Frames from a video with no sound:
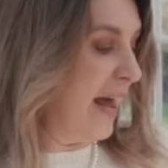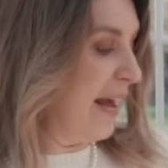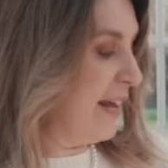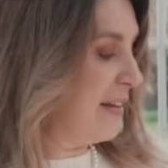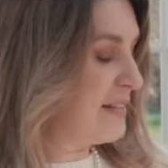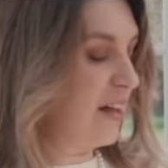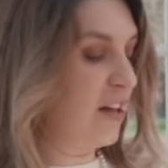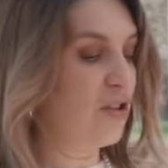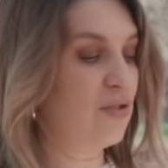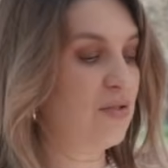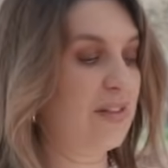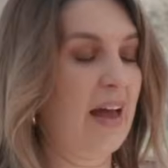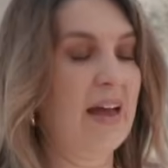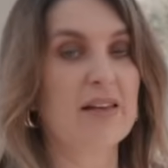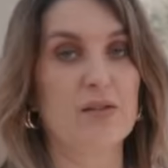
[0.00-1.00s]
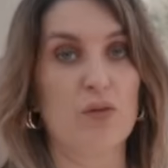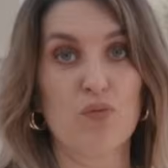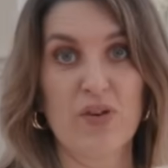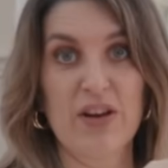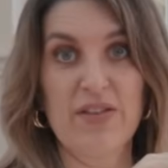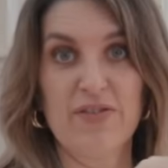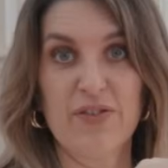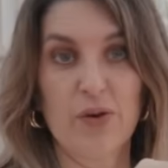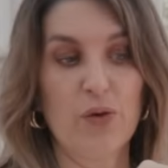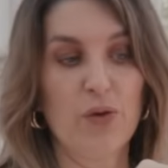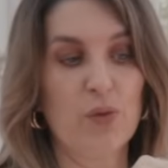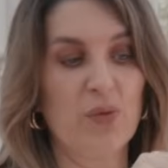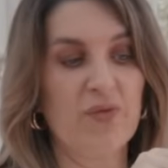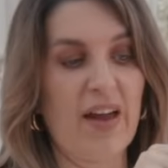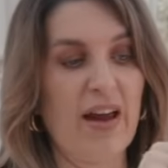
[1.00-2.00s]
is that there's
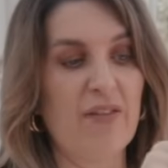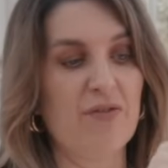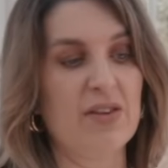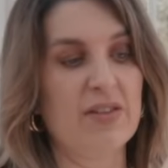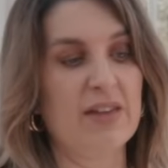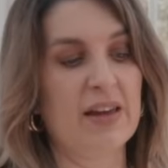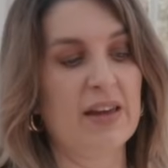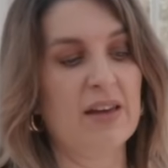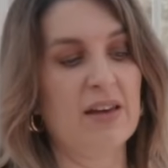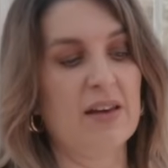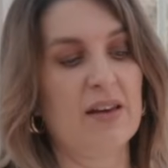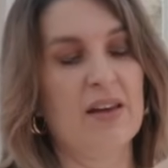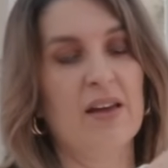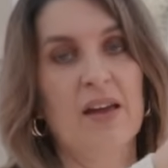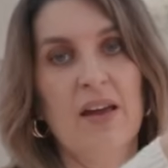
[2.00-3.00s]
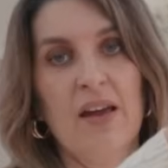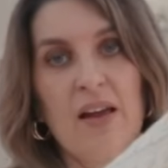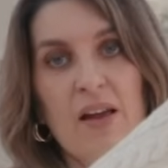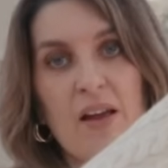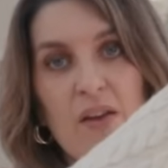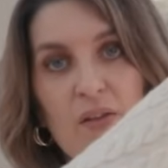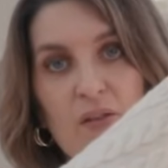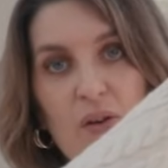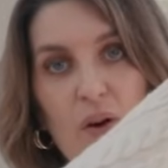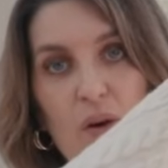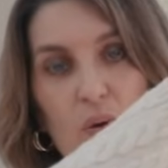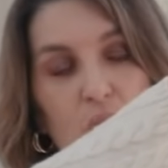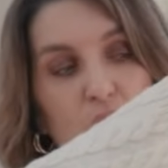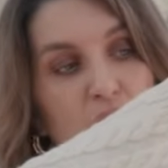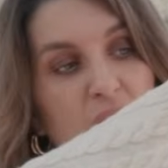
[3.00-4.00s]
refills with everything.
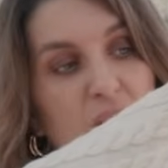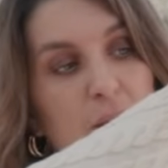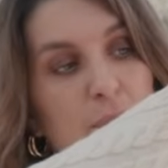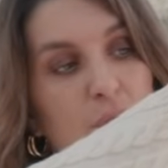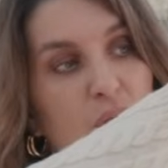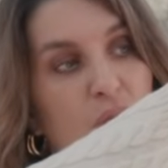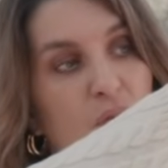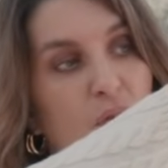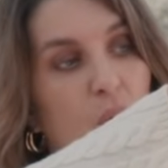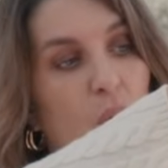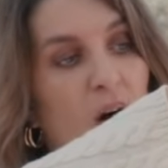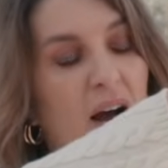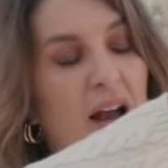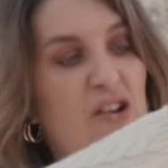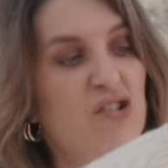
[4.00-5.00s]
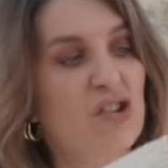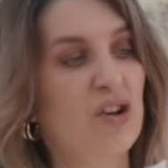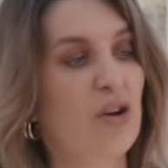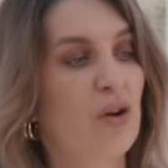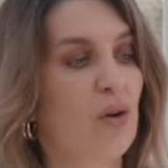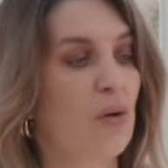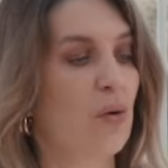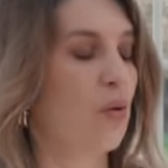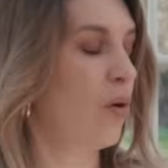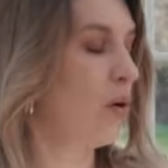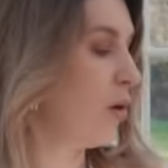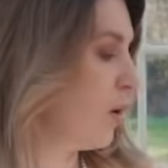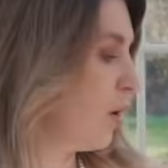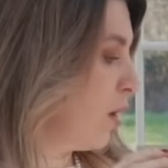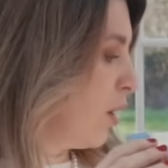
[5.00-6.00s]
So really beautiful eyeshadow
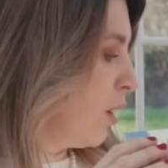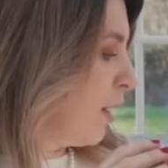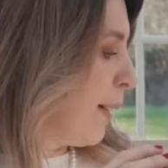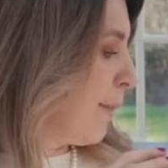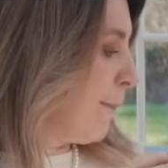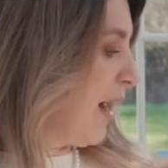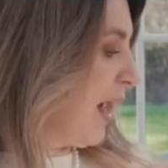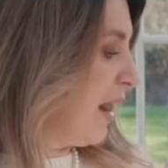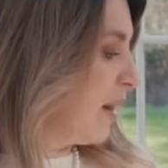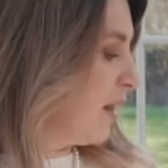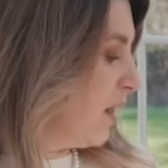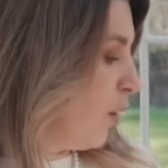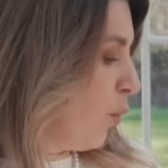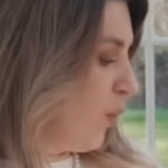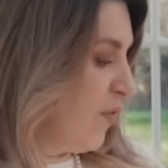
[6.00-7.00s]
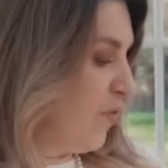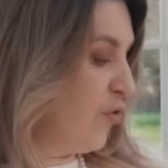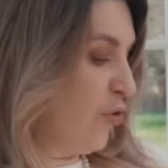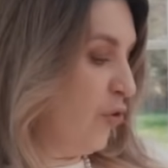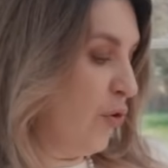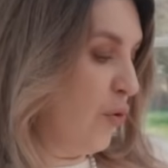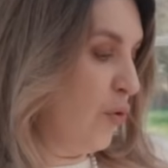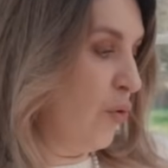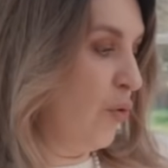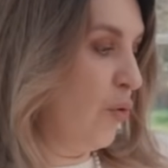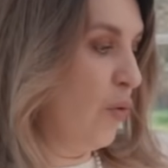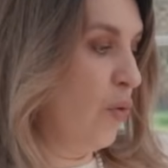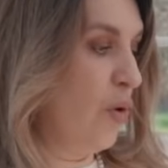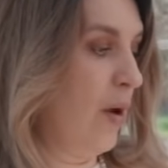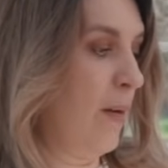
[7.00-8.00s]
palette with
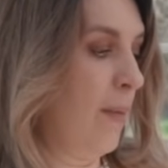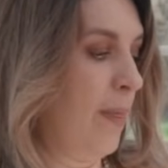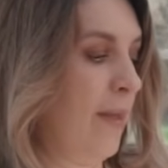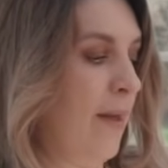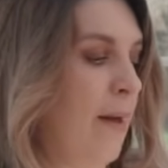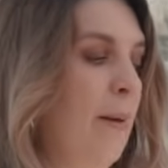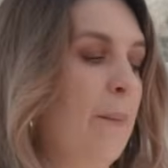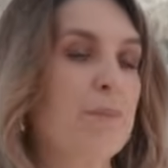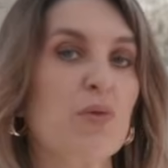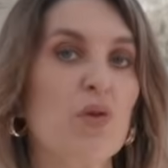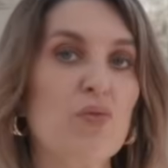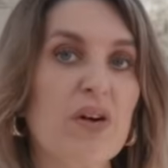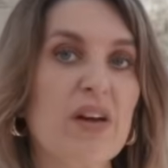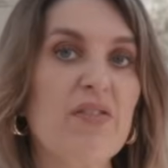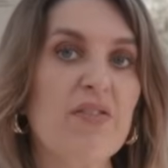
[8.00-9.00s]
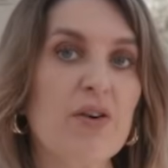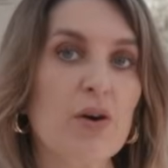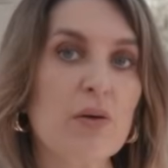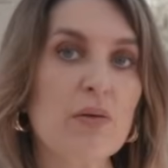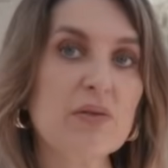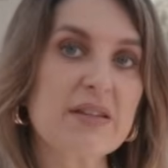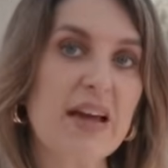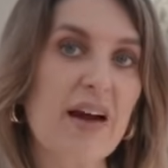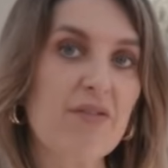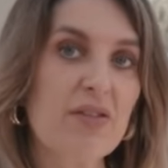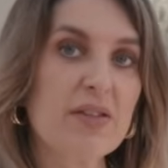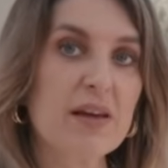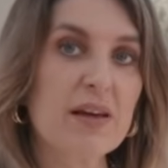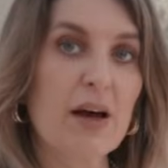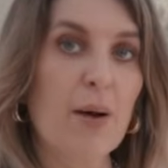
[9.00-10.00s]
two refills.
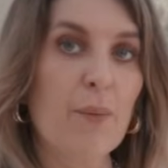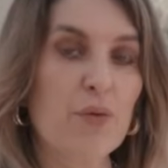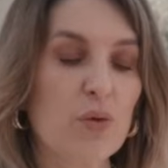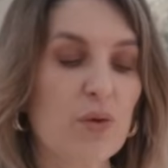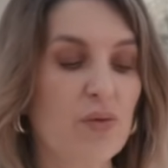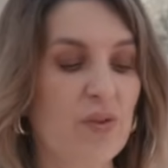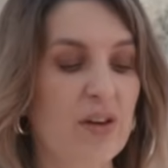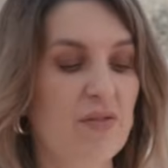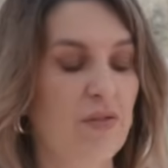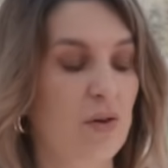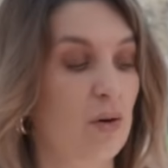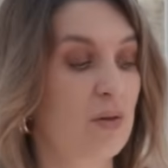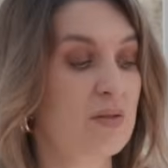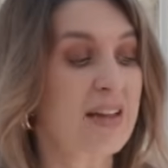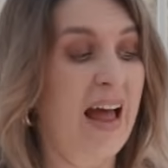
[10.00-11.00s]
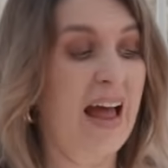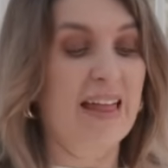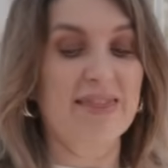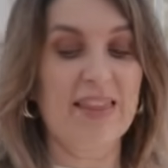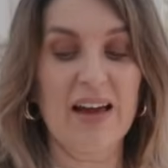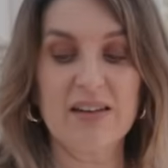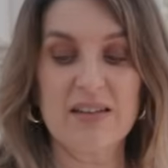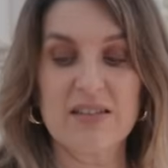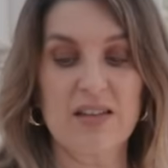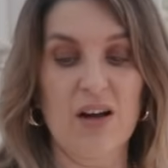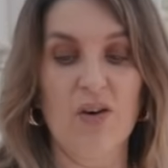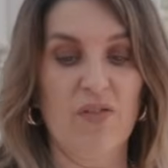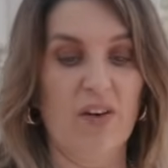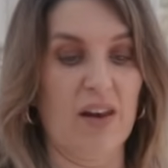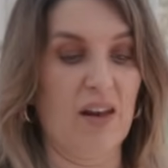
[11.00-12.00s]
Everything comes with refills. That in
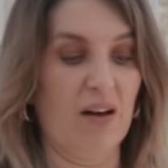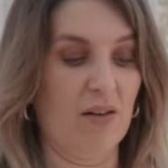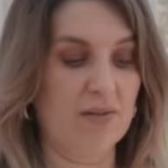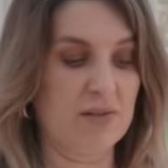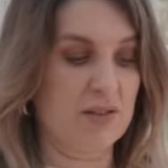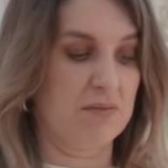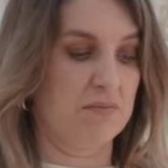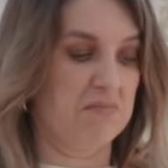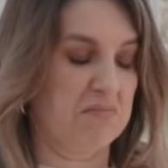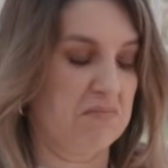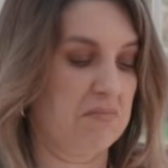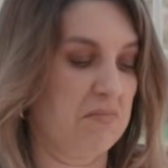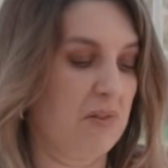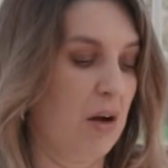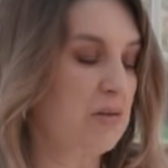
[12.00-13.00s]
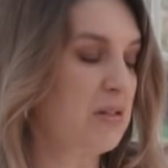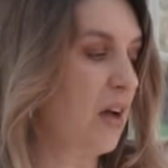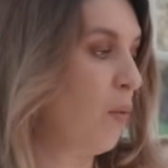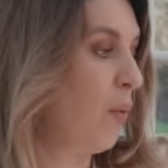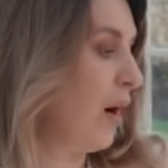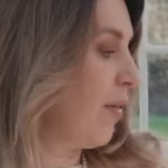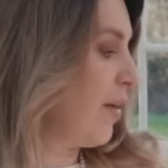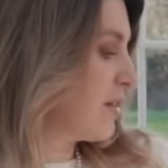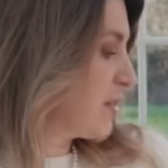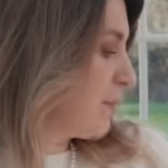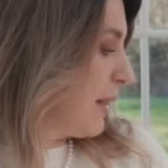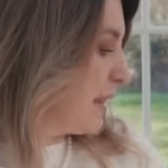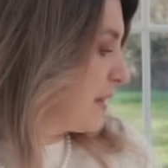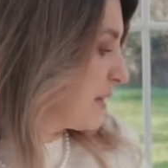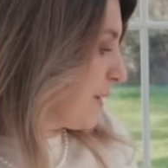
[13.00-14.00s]
itself I loved. I was like, wow, that's
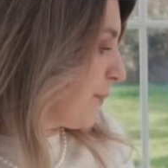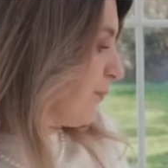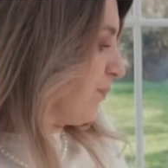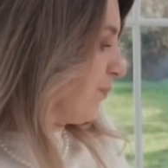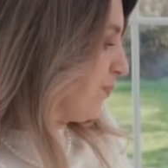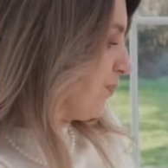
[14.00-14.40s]
amazing.